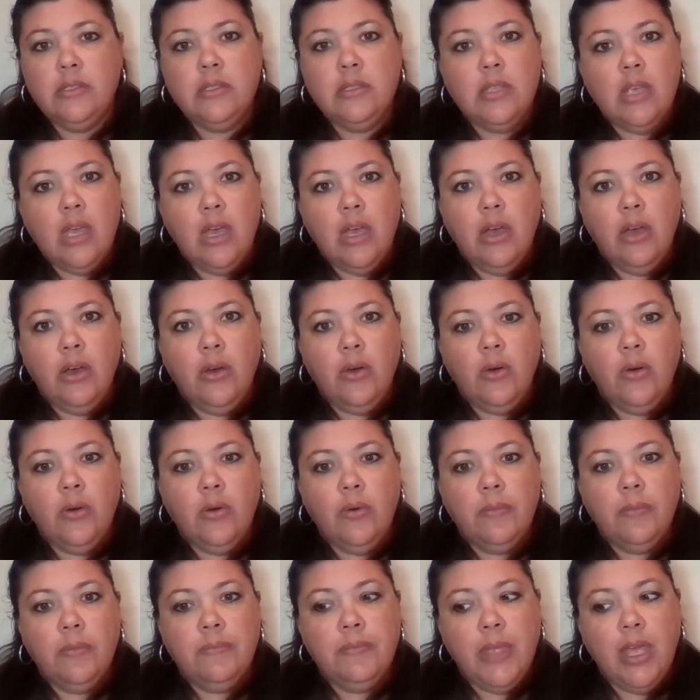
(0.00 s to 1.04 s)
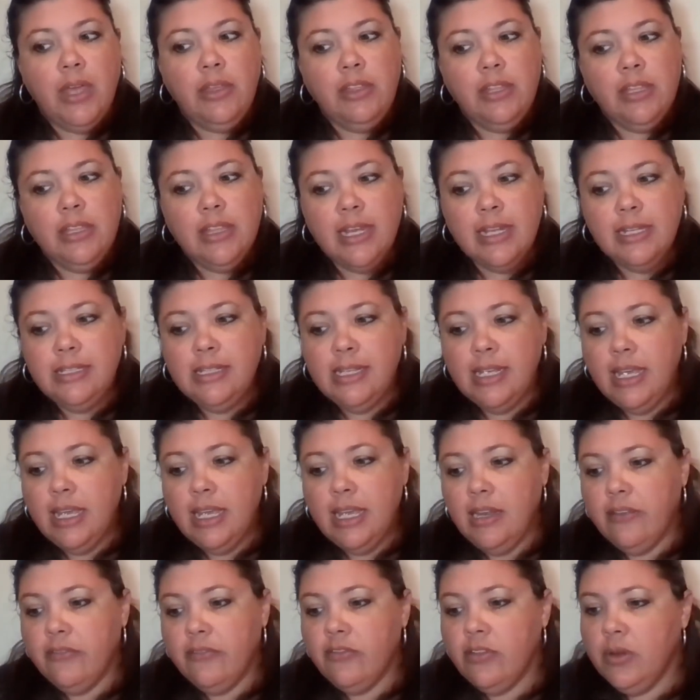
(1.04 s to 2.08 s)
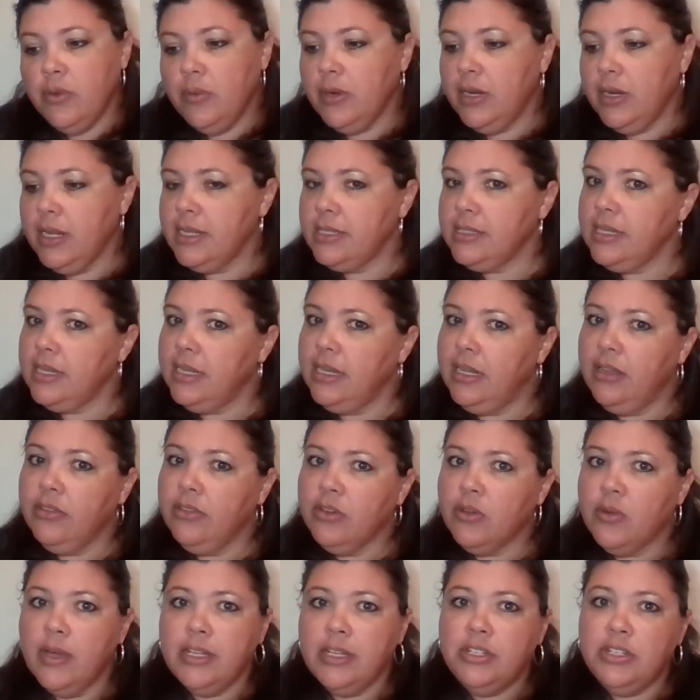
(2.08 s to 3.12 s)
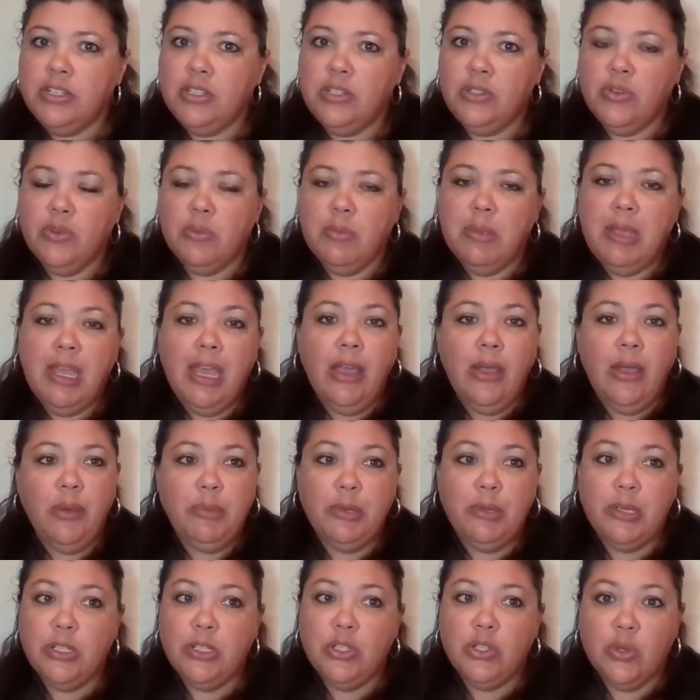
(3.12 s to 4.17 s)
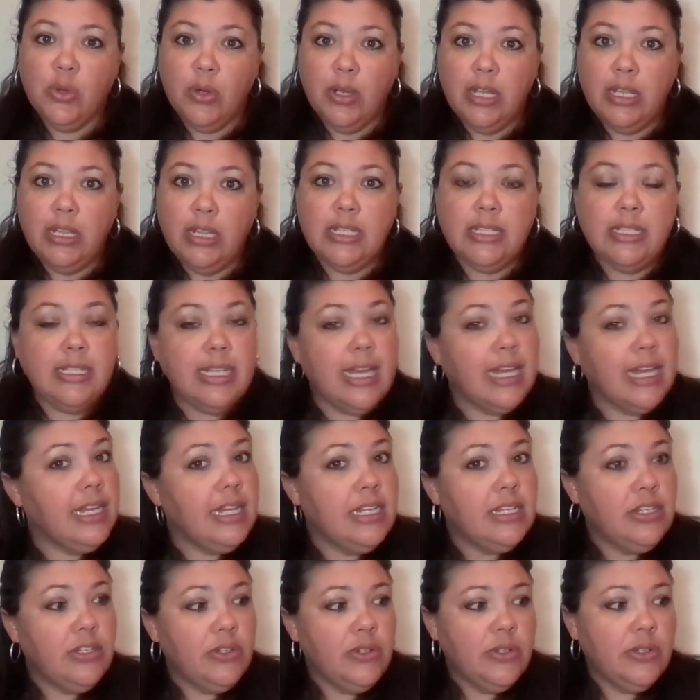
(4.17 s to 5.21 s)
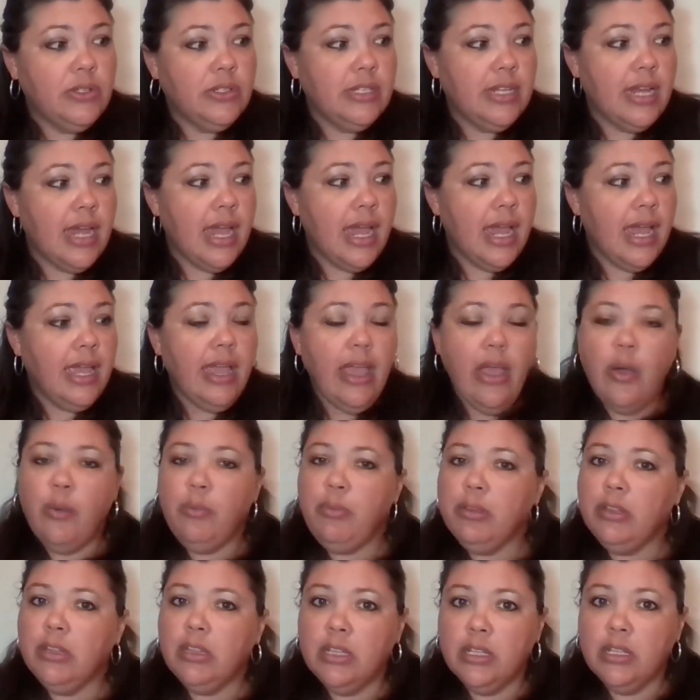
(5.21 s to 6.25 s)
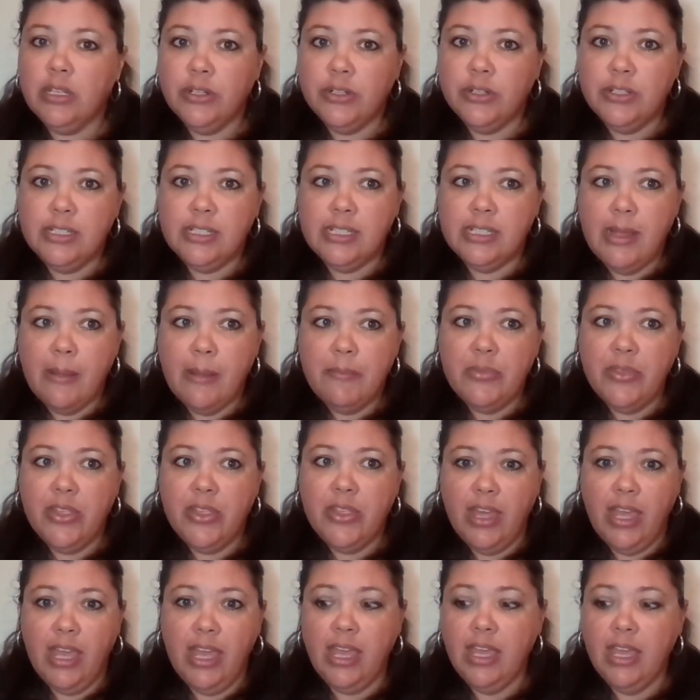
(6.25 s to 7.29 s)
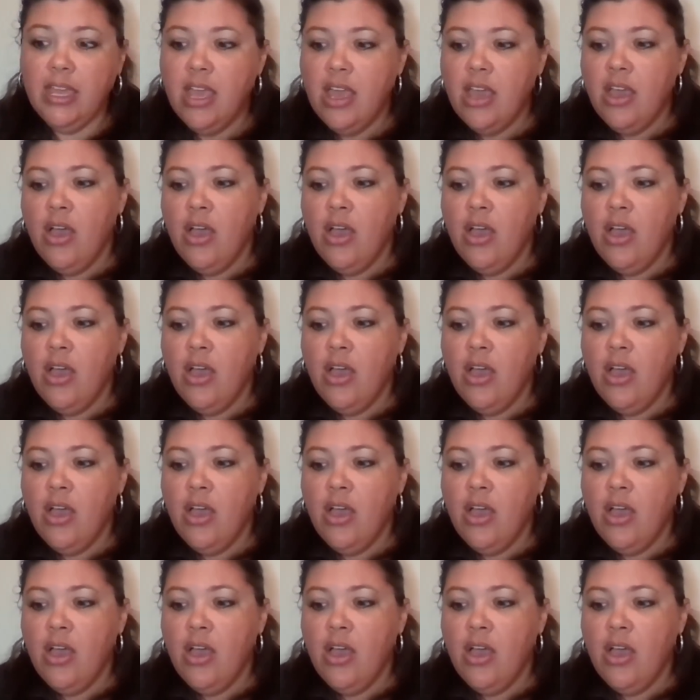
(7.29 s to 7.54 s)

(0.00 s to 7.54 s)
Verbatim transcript: So I think that's it. If no one has any other questions for me, I hope you enjoyed this Techie Tuesday. I hope you learned something.